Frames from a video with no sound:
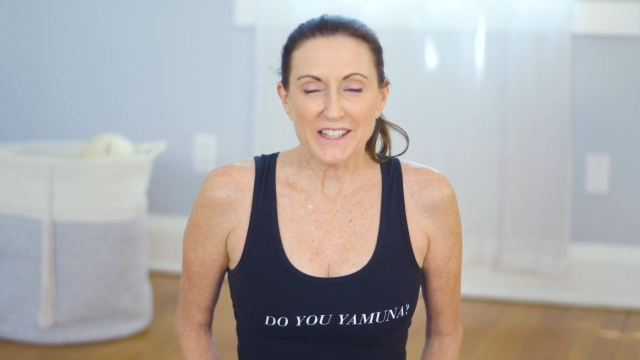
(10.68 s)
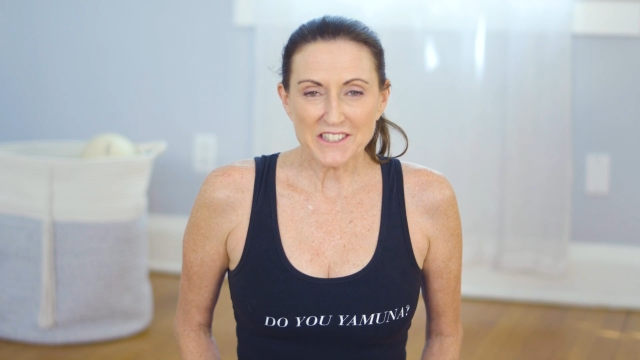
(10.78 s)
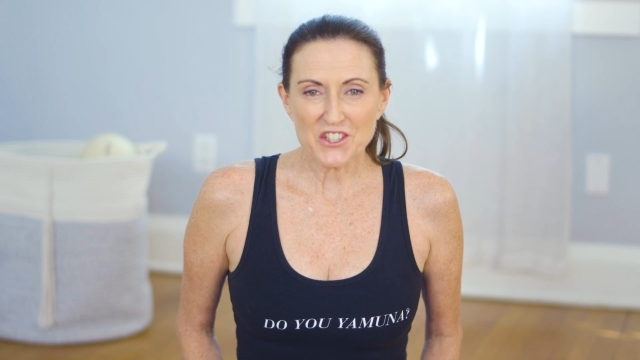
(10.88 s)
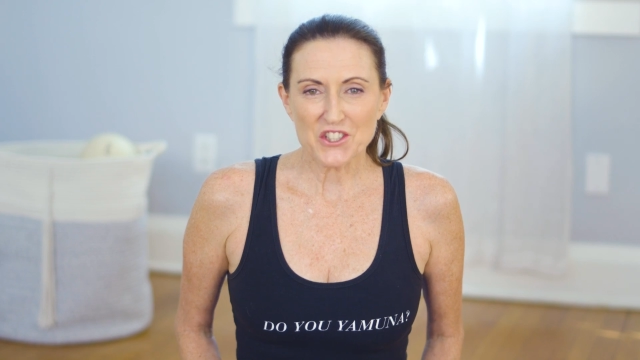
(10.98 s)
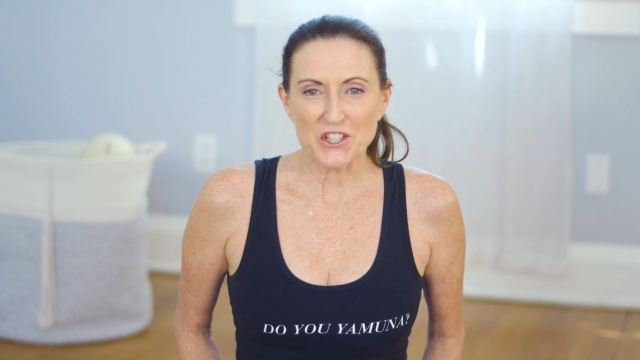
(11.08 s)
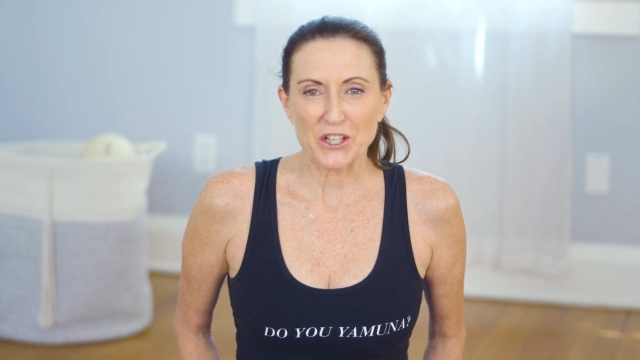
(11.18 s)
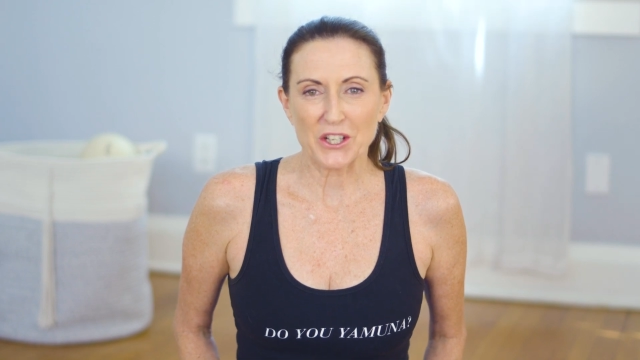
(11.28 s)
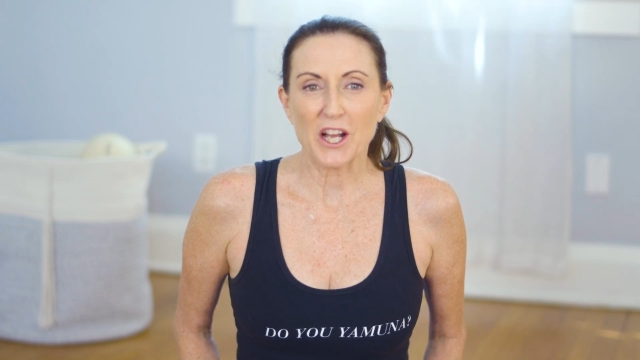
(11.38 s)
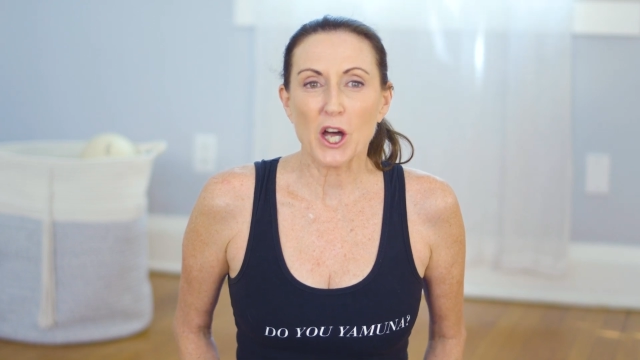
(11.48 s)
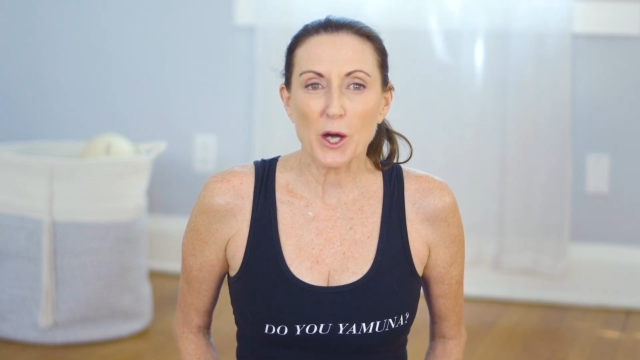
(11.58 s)
like to share a
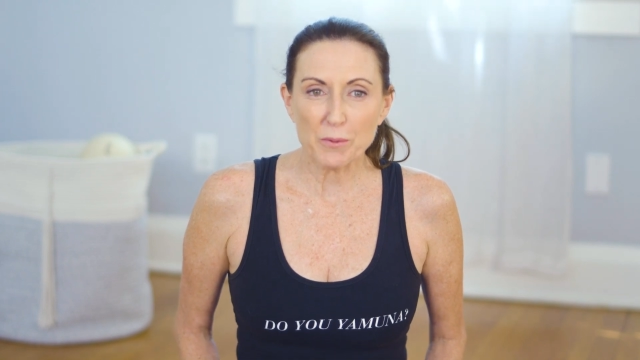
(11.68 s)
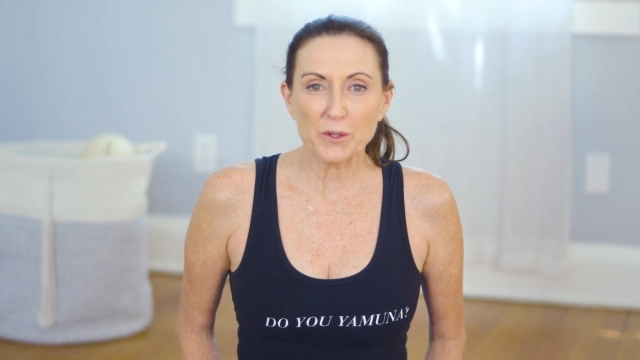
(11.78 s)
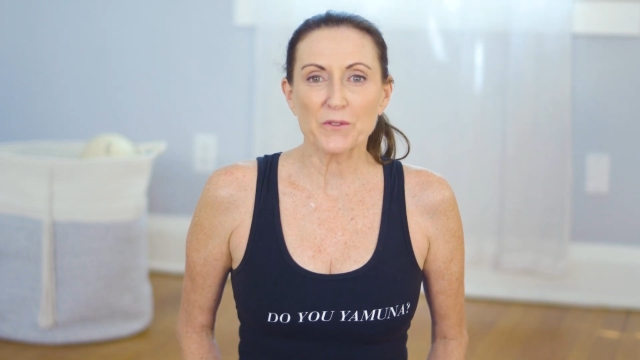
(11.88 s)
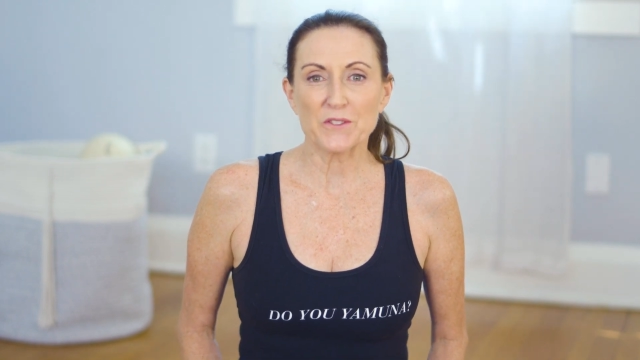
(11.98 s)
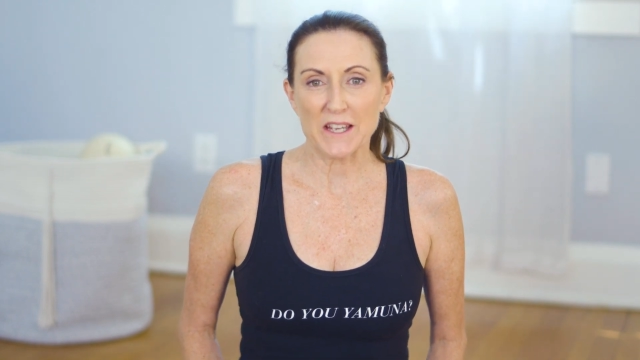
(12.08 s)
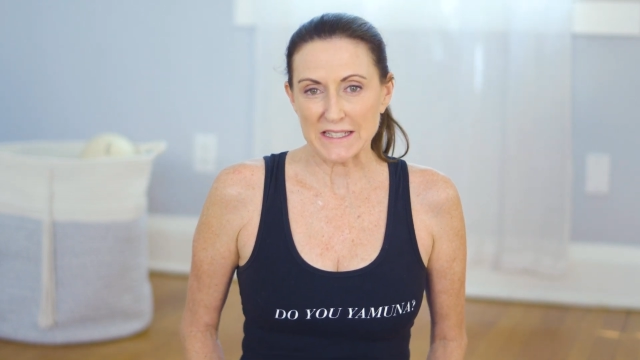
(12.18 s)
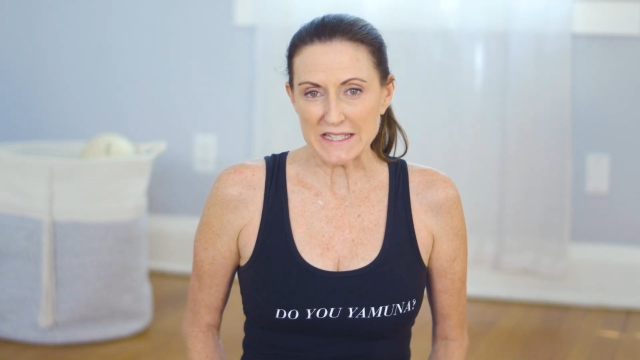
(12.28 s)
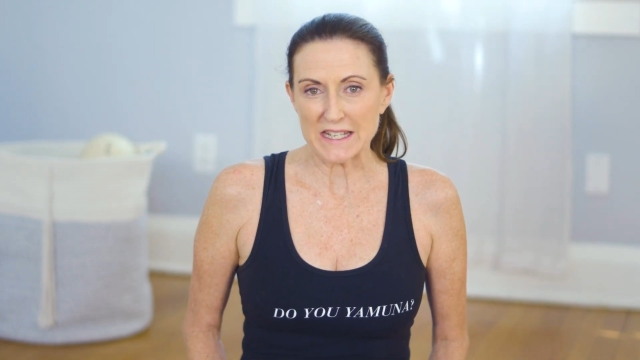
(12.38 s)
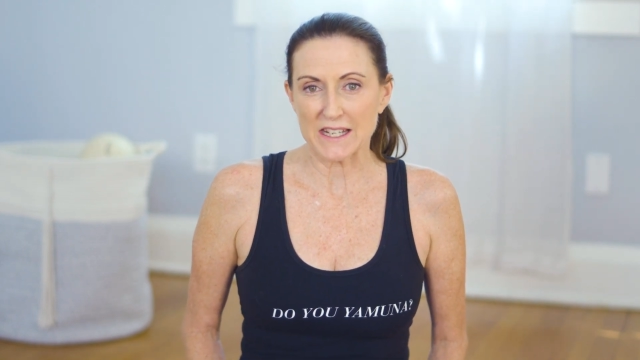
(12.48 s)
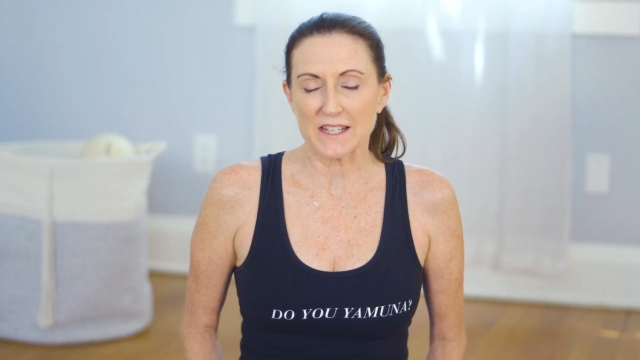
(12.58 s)
couple of
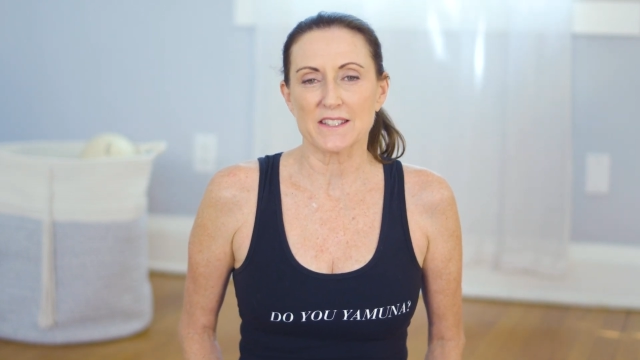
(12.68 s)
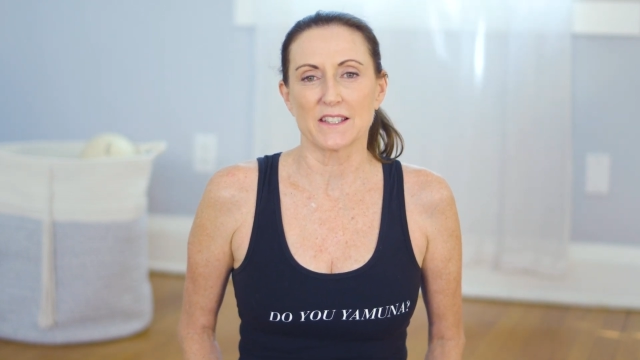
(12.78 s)
techniques